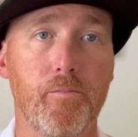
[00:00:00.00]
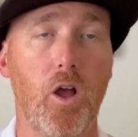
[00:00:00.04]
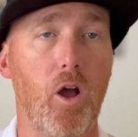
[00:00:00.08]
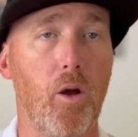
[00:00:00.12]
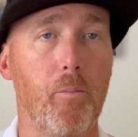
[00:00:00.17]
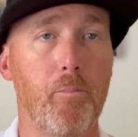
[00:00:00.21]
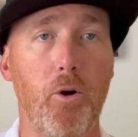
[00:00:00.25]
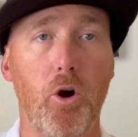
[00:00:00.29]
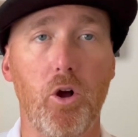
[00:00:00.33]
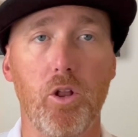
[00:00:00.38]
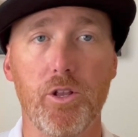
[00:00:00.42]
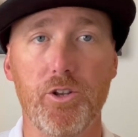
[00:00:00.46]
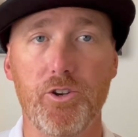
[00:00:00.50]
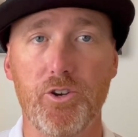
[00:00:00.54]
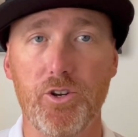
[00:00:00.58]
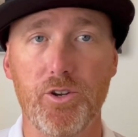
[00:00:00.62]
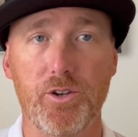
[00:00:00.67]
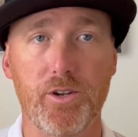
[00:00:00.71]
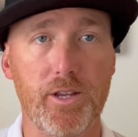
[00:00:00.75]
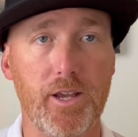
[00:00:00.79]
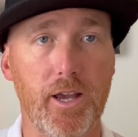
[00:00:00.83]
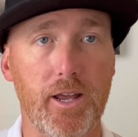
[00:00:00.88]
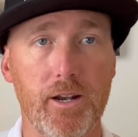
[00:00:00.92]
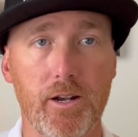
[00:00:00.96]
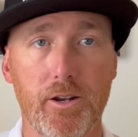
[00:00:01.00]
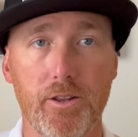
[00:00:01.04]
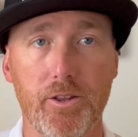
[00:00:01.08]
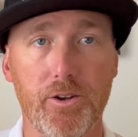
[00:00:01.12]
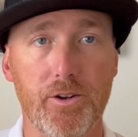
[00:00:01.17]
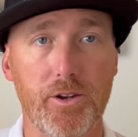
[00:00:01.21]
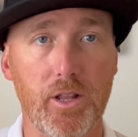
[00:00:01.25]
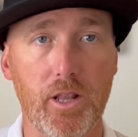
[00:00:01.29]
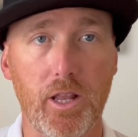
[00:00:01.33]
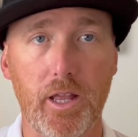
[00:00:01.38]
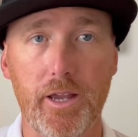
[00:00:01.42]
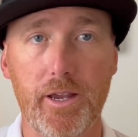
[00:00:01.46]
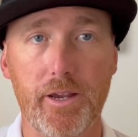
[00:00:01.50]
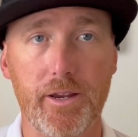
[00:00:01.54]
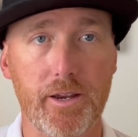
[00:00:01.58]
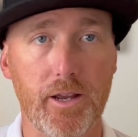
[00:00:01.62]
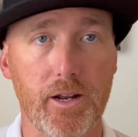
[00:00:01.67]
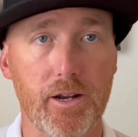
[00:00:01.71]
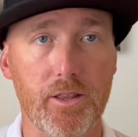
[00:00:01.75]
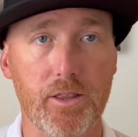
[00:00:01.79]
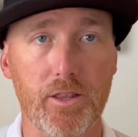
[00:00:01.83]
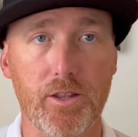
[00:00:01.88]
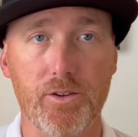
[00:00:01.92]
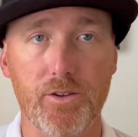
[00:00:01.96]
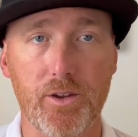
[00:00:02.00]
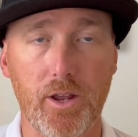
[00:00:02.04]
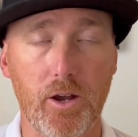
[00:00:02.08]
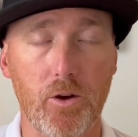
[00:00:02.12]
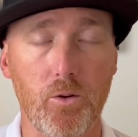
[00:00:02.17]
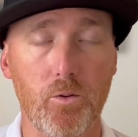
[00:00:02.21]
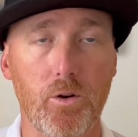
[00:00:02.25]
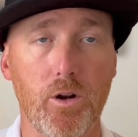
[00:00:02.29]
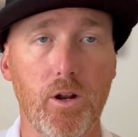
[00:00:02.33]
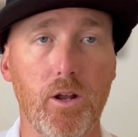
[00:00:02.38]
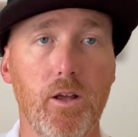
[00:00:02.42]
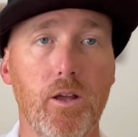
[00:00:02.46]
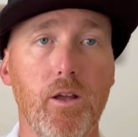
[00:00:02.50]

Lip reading: Apologies again in the delay in getting this out.